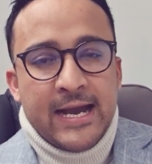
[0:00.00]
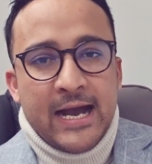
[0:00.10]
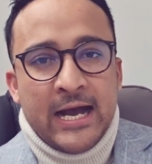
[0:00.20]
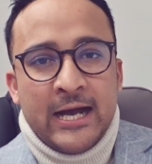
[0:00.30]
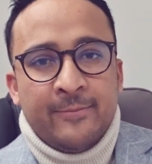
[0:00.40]

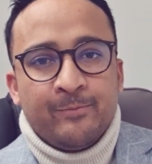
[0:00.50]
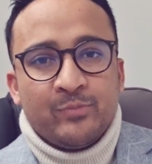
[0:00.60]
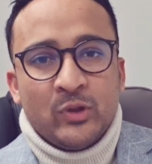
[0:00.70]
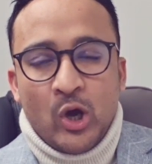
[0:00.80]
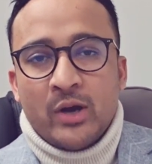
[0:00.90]
a
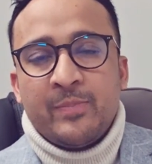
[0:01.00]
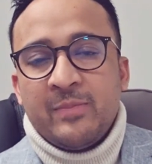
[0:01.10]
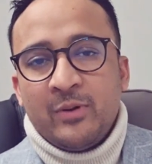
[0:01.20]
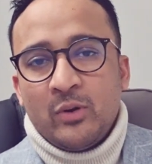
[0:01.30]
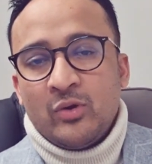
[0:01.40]
lot of
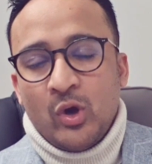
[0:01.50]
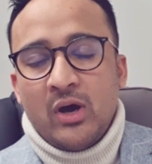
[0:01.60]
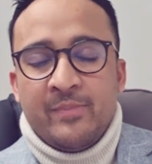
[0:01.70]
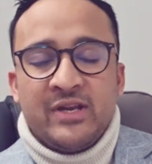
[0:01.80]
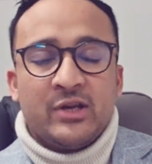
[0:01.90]
people,
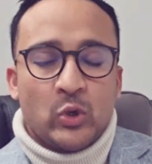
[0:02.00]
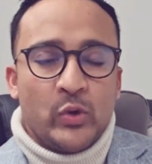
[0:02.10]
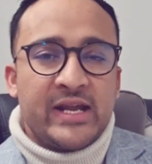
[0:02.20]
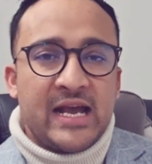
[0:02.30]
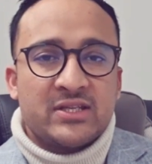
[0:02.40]

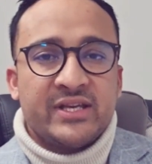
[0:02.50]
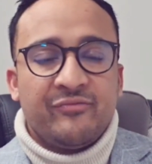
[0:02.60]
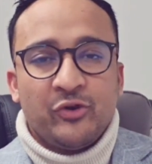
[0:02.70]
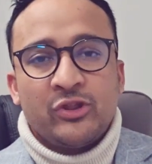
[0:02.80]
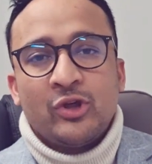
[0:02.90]
including
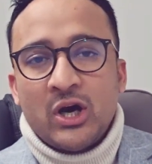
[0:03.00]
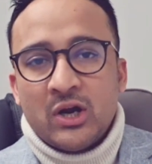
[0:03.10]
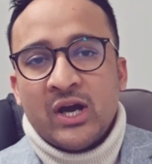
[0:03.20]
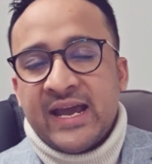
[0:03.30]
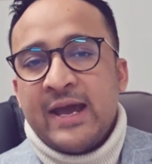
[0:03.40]
ourselves, we thought,
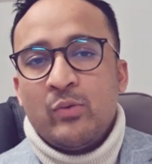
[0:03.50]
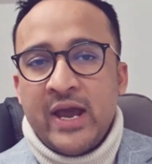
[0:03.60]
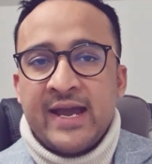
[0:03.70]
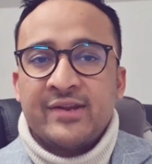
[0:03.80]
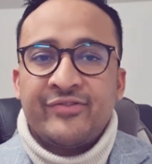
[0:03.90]
okay, well,
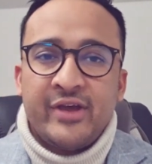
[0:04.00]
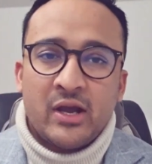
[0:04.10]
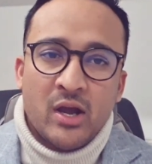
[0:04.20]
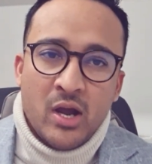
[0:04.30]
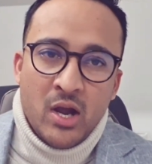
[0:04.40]
hang on a sec,
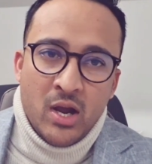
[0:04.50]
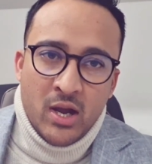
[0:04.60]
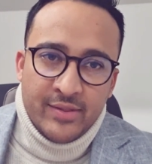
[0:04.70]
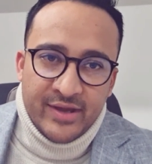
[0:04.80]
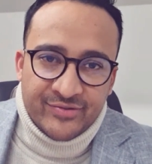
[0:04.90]

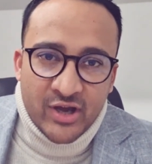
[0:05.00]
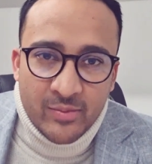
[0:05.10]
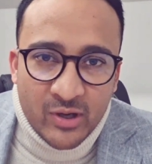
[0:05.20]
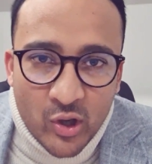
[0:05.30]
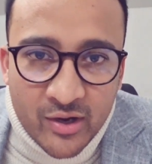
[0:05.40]
there's going to
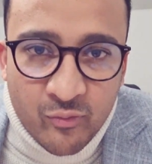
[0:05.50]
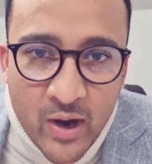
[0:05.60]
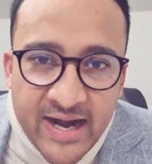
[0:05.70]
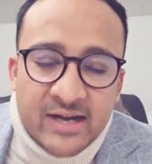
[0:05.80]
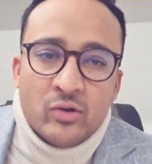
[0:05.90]
be a lot of
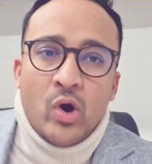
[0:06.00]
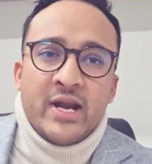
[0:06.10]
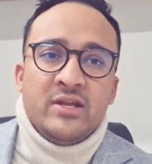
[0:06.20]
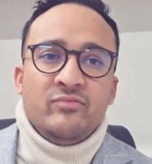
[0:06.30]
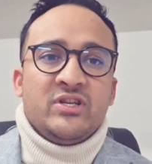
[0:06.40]

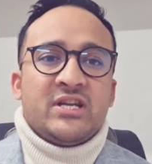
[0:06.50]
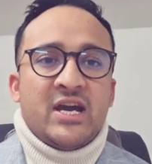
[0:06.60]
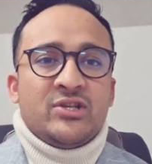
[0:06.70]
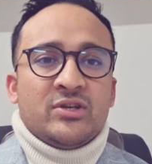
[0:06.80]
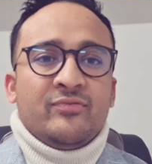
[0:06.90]
189
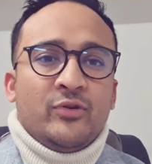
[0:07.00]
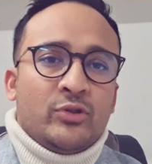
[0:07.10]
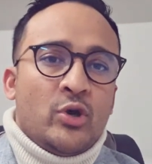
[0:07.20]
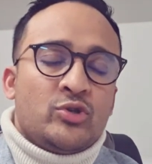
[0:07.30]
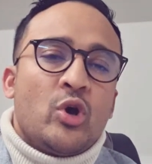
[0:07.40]
invitation for
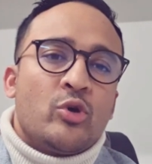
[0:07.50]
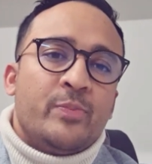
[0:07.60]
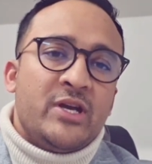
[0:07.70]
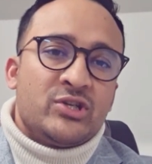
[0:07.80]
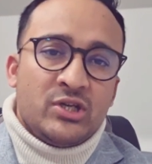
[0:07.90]
those
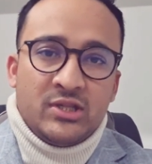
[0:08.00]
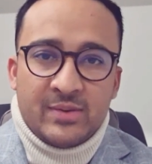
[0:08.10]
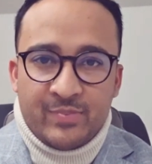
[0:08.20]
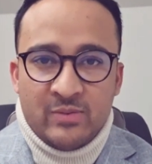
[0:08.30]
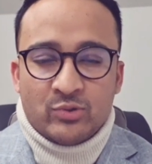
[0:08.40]
occupation in the
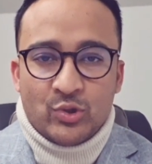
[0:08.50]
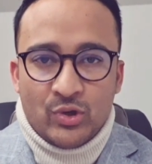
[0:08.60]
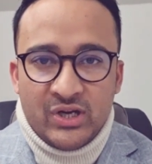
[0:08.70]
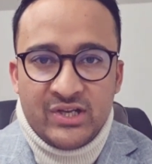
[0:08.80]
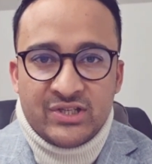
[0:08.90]

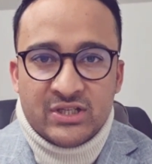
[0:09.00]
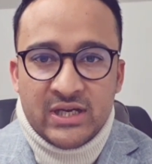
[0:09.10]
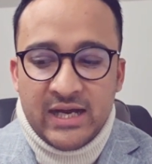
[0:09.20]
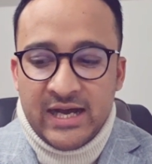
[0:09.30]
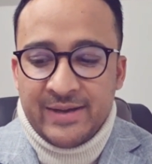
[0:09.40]
PMSOL list.
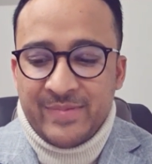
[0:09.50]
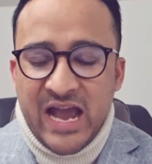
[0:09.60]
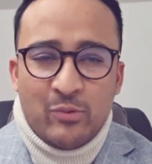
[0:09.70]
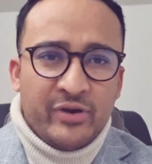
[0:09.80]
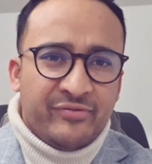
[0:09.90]

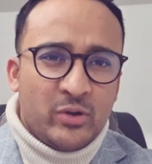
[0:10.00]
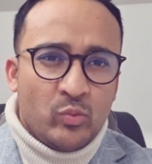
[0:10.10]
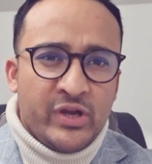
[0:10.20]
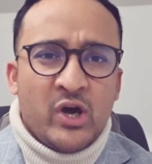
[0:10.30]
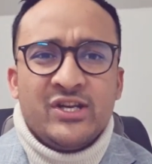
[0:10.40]
However,
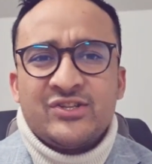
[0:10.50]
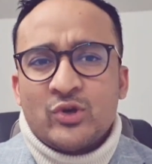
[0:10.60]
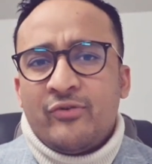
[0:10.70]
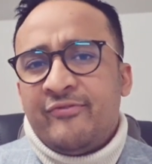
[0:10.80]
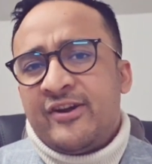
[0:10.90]
we only
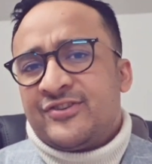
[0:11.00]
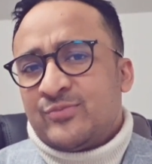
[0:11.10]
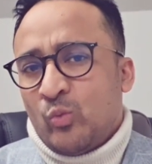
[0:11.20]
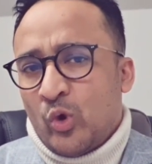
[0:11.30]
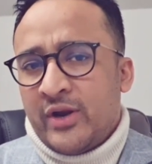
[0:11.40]
saw a very
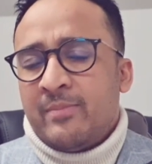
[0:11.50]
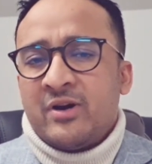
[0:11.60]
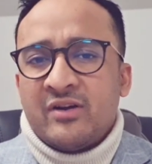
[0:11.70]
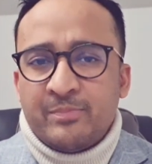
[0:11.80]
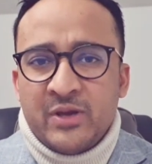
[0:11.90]
small
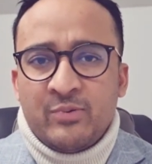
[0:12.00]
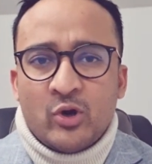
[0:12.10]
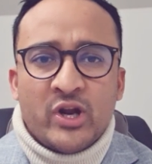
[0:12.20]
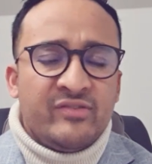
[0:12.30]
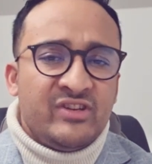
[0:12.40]
number of people
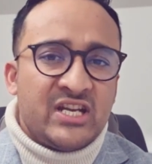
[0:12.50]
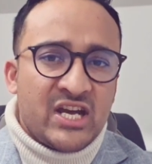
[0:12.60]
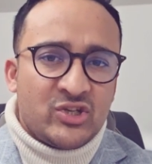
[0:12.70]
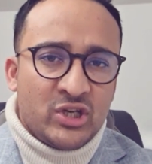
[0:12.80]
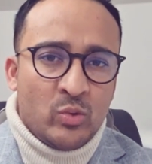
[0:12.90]
got
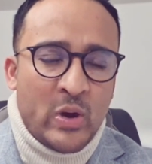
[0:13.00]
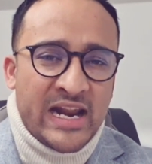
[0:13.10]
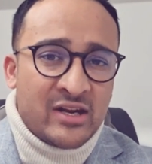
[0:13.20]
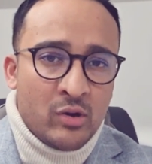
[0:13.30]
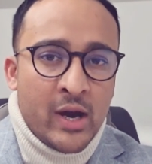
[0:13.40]
invitation in
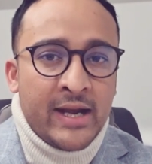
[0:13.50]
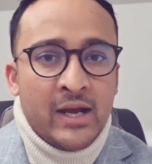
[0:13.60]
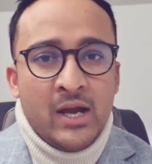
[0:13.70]
189,